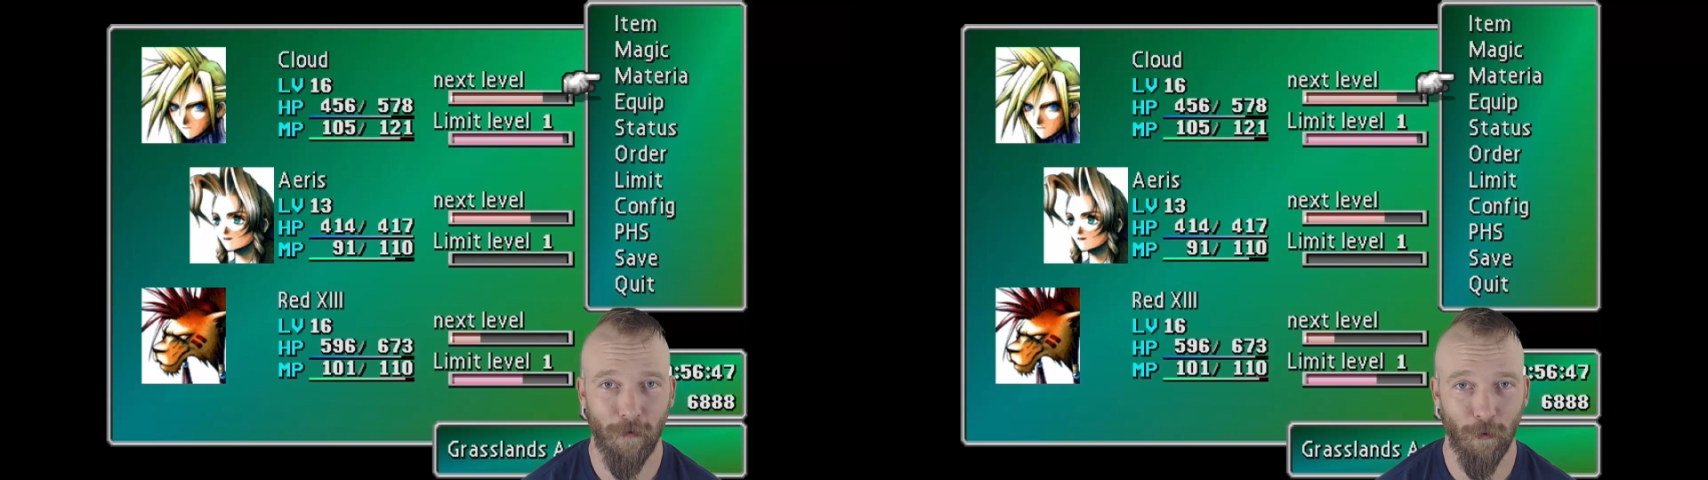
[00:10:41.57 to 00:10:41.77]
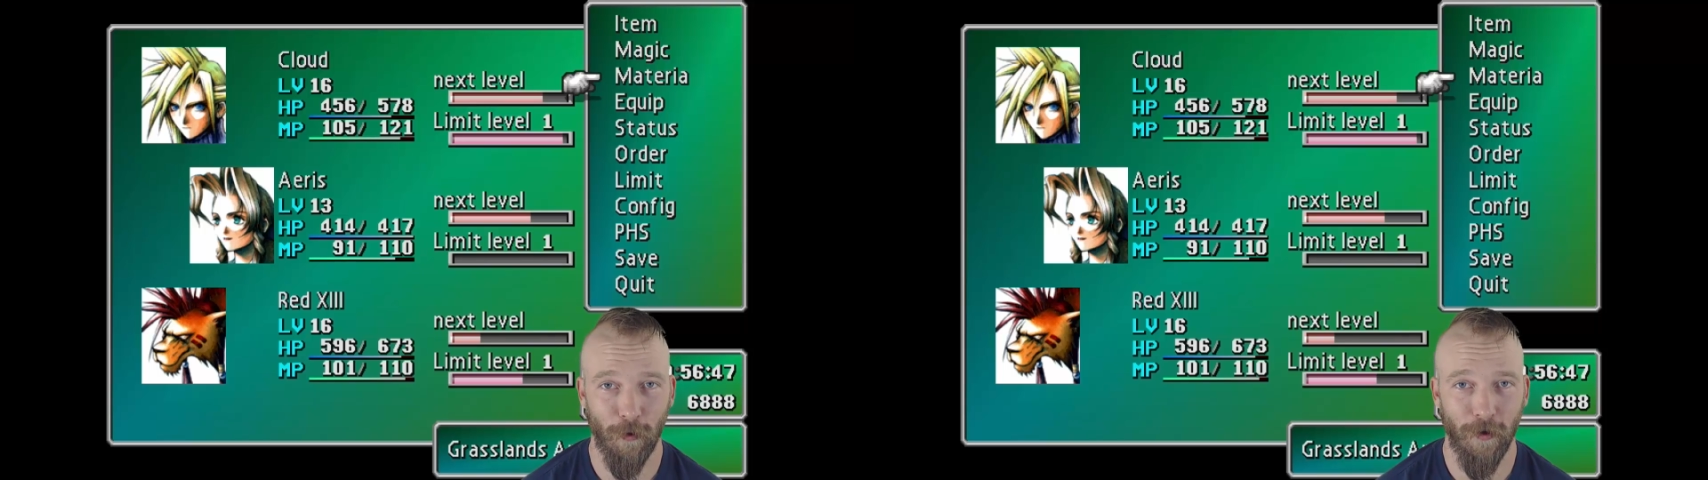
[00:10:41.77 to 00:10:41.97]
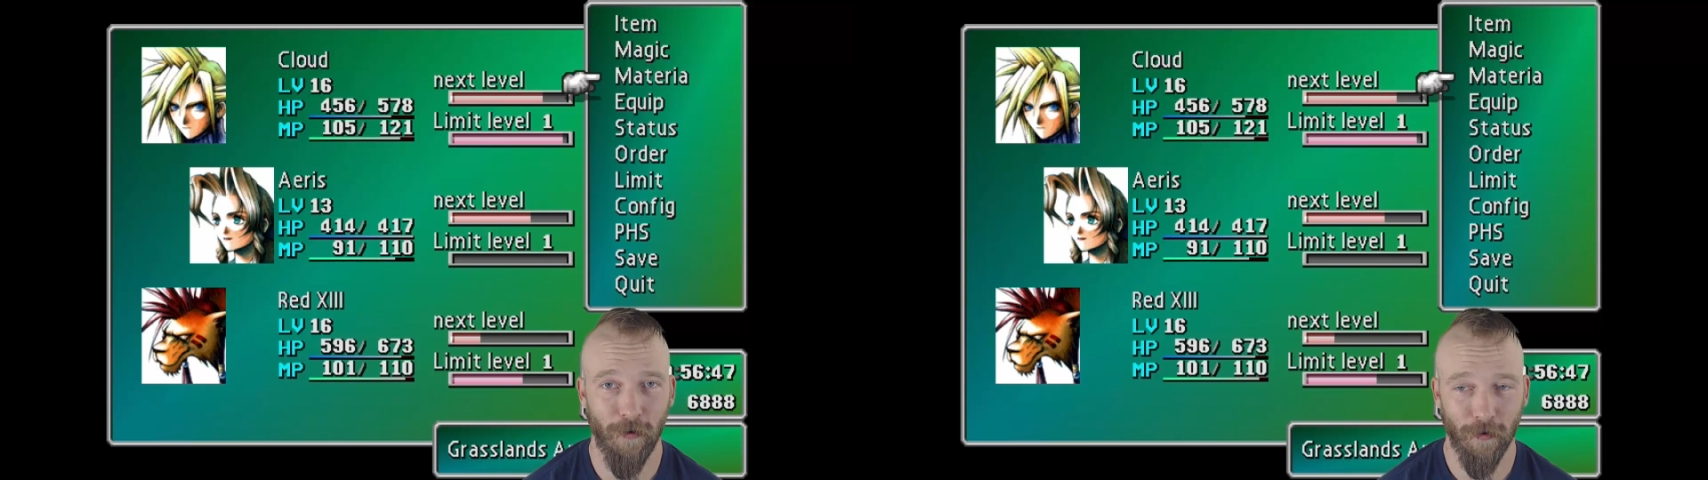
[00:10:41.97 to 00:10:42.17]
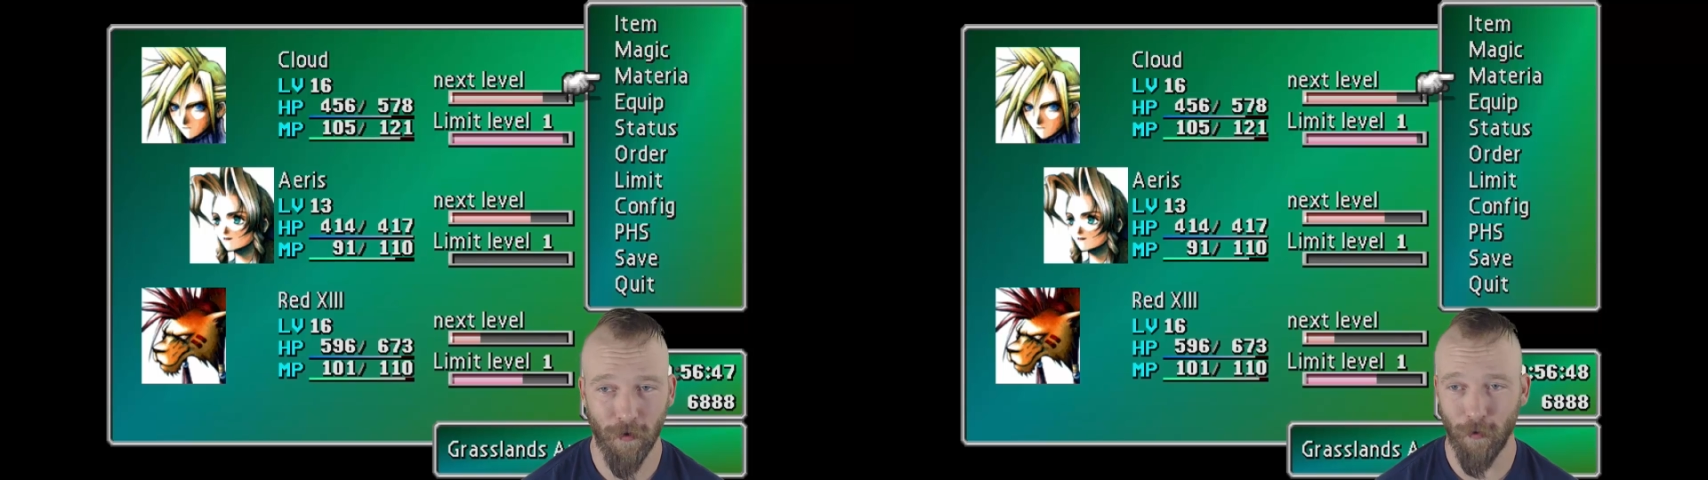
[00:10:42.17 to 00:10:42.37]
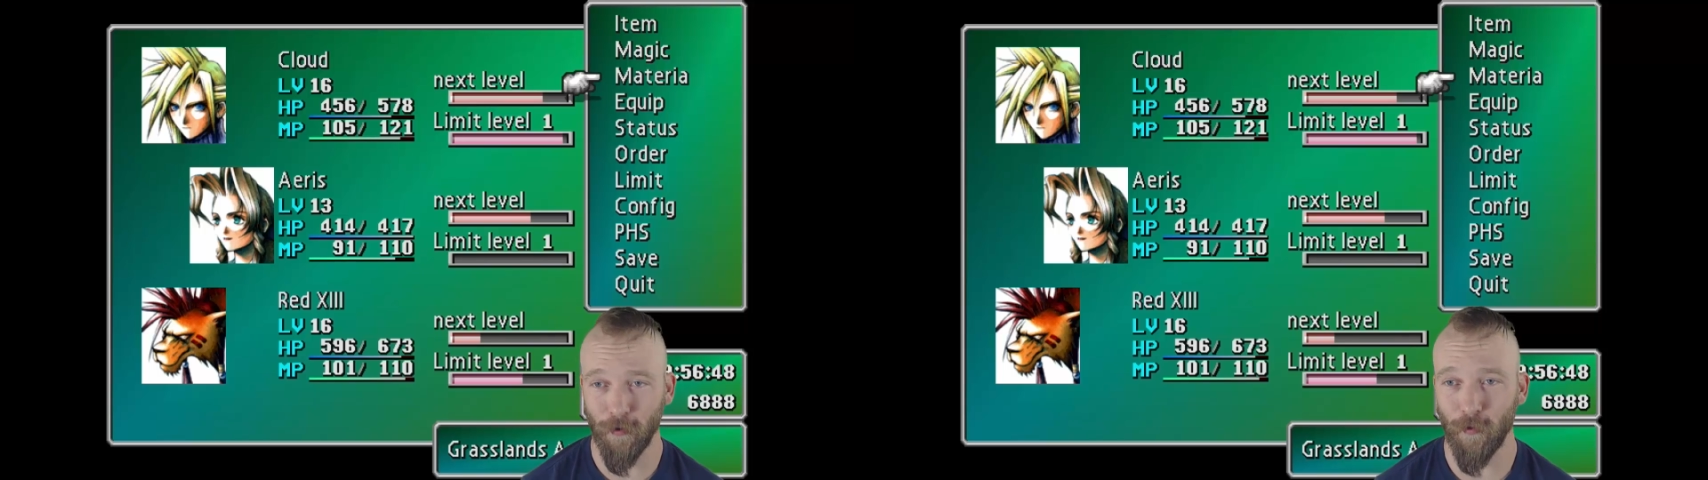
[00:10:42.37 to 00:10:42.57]
20 years
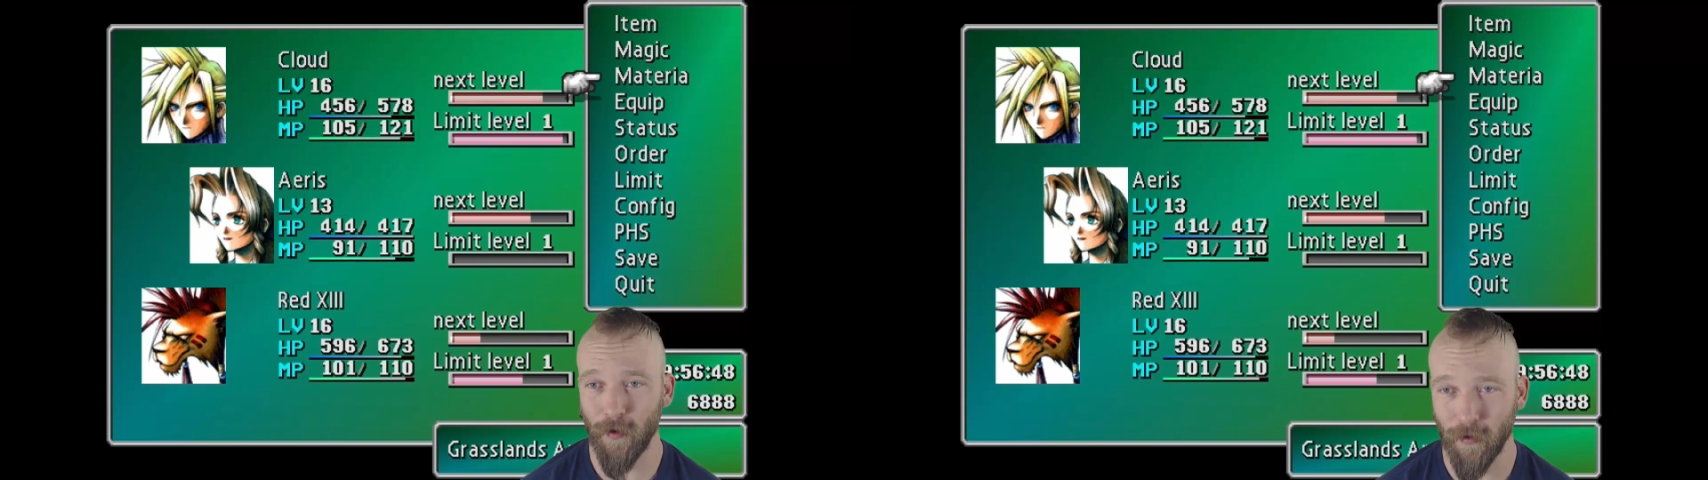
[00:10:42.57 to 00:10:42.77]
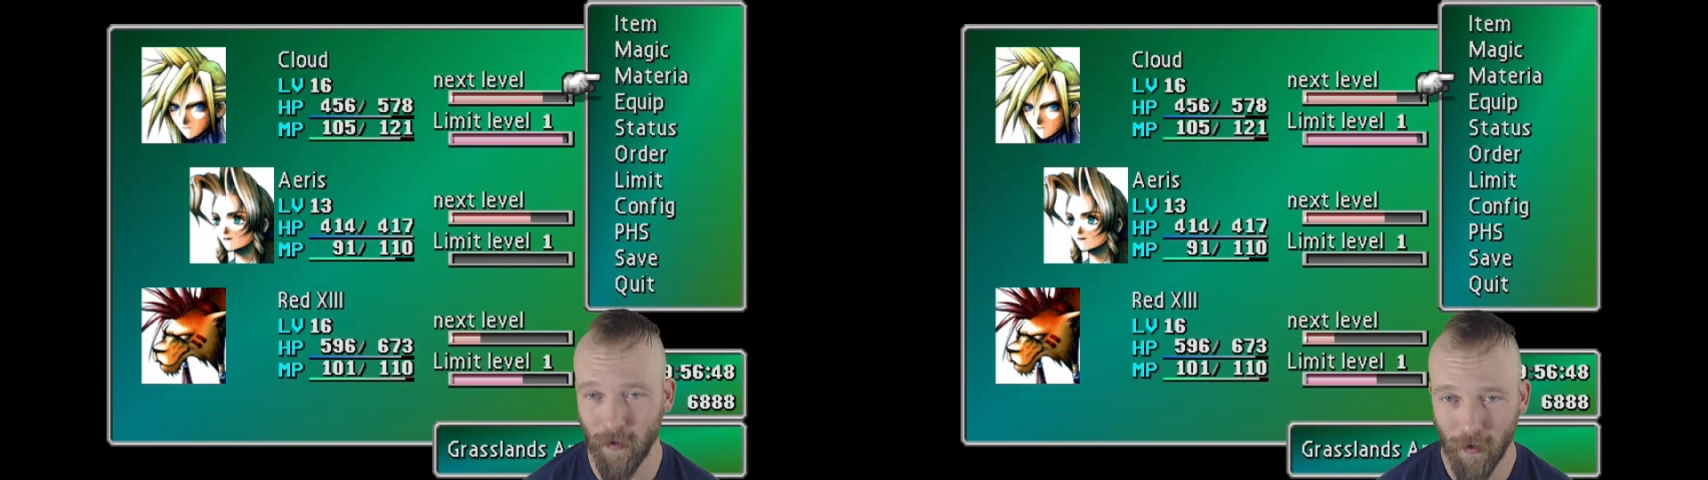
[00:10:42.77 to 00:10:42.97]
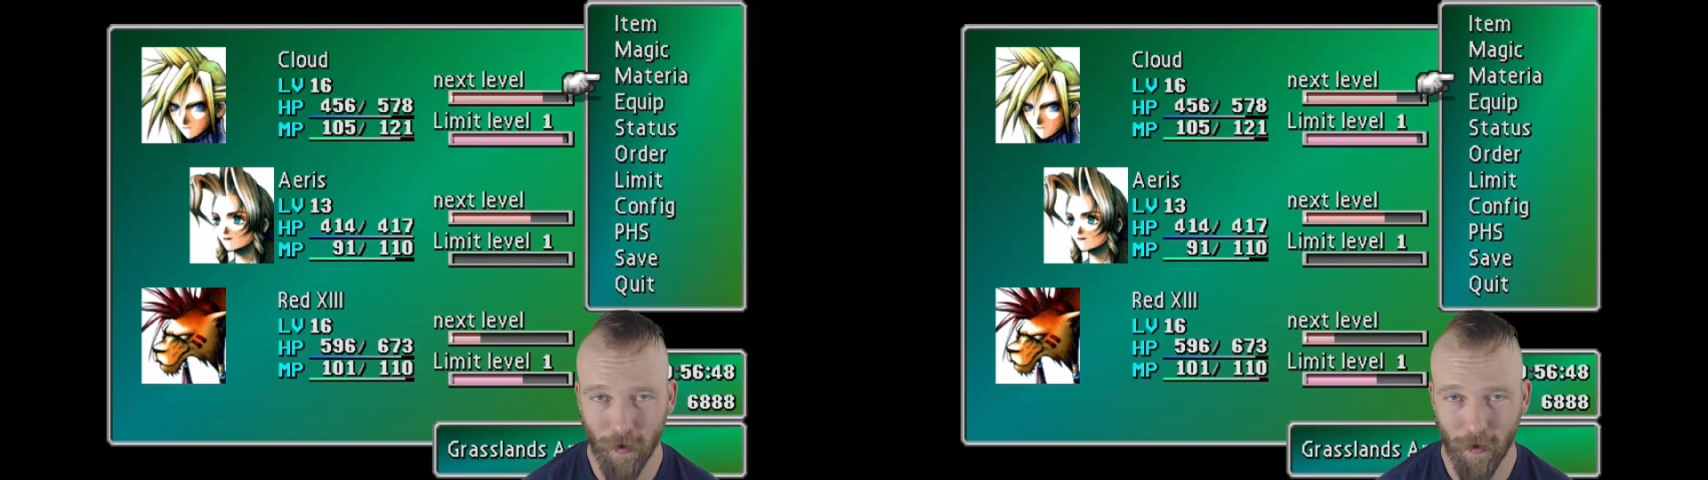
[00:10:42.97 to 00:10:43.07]
ago as well,